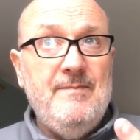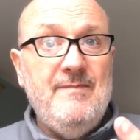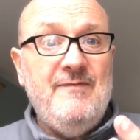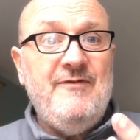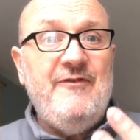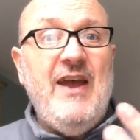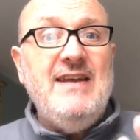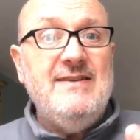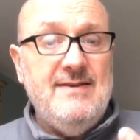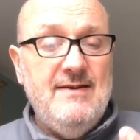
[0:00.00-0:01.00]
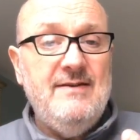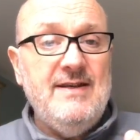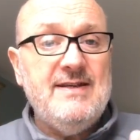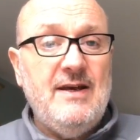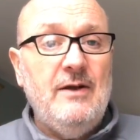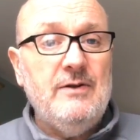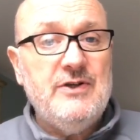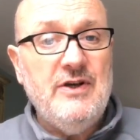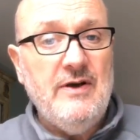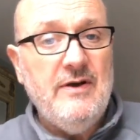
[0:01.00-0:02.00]
fed this
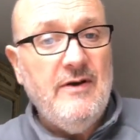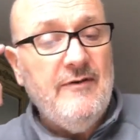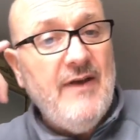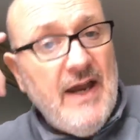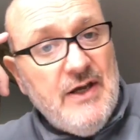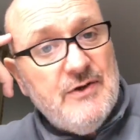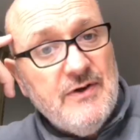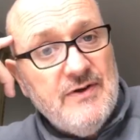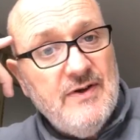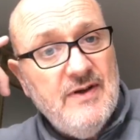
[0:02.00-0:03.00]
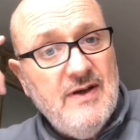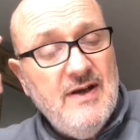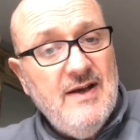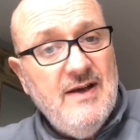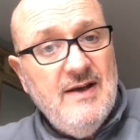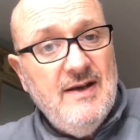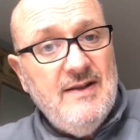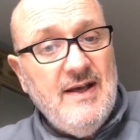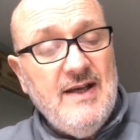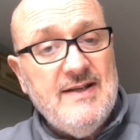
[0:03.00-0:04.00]
culture of hatred
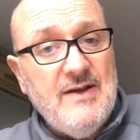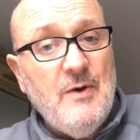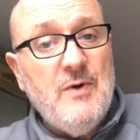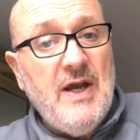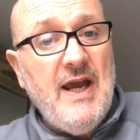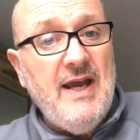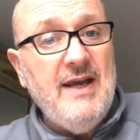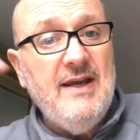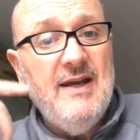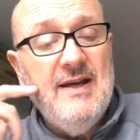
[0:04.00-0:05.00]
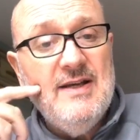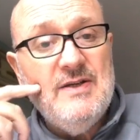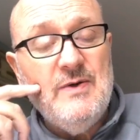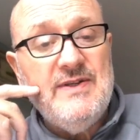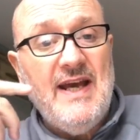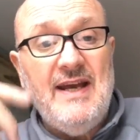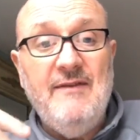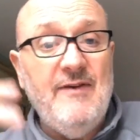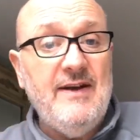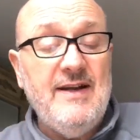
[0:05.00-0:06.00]
that it's okay to attack. In
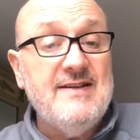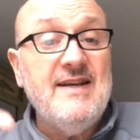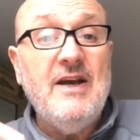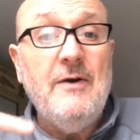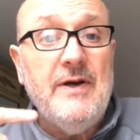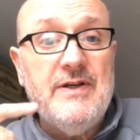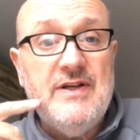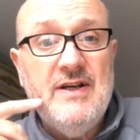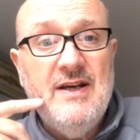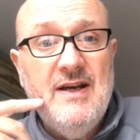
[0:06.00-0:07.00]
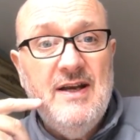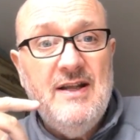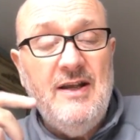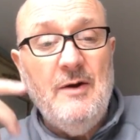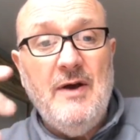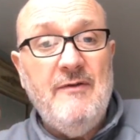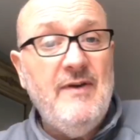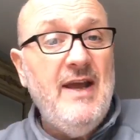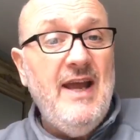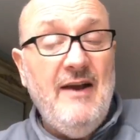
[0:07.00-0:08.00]
fact, it's encouraged. You know,
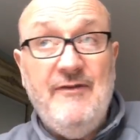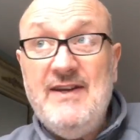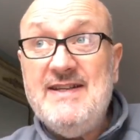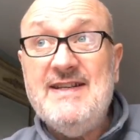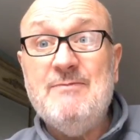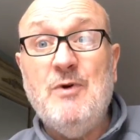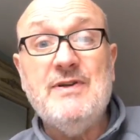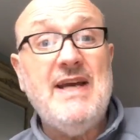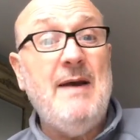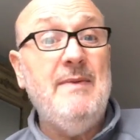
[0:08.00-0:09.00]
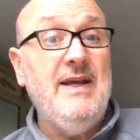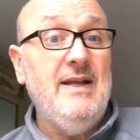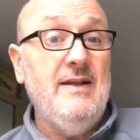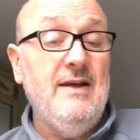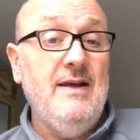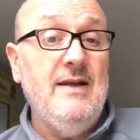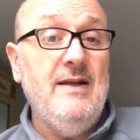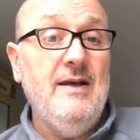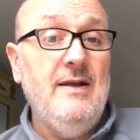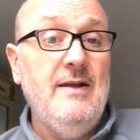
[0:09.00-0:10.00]
if this is what's happening in
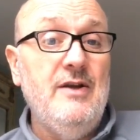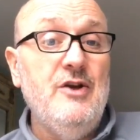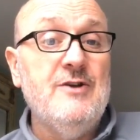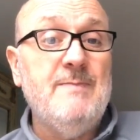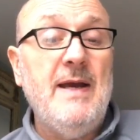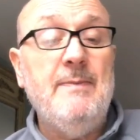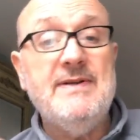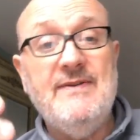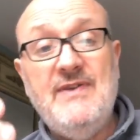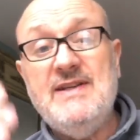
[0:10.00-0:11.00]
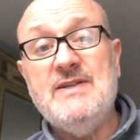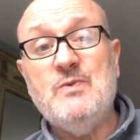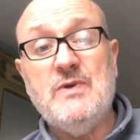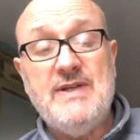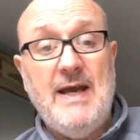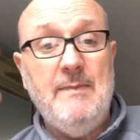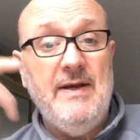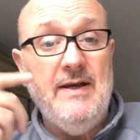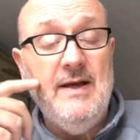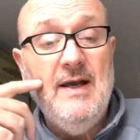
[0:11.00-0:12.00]
the newspapers, if this is what's happening